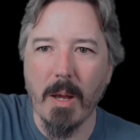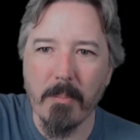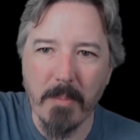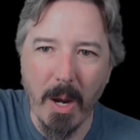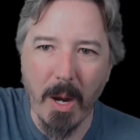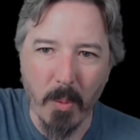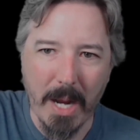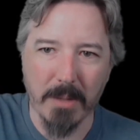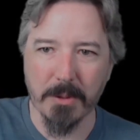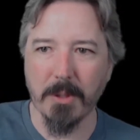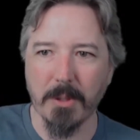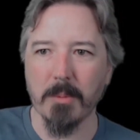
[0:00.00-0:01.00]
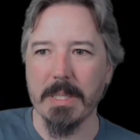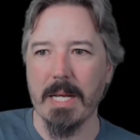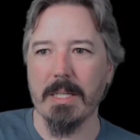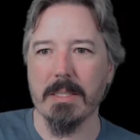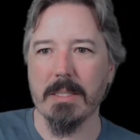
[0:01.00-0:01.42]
around Kubernetes.